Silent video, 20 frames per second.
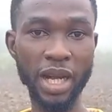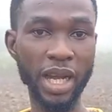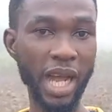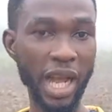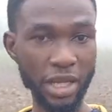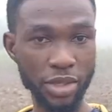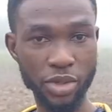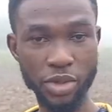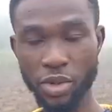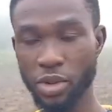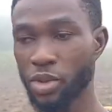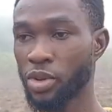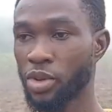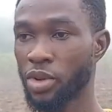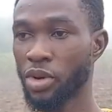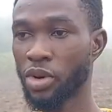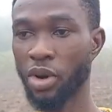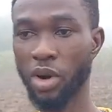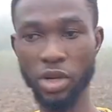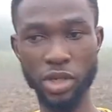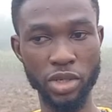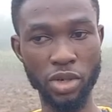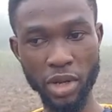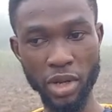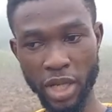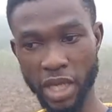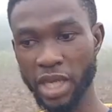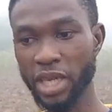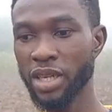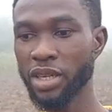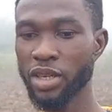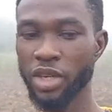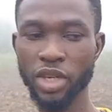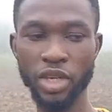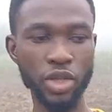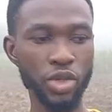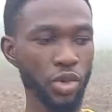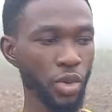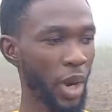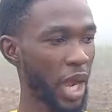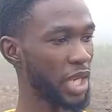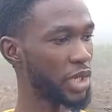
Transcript: cattle or donkey, to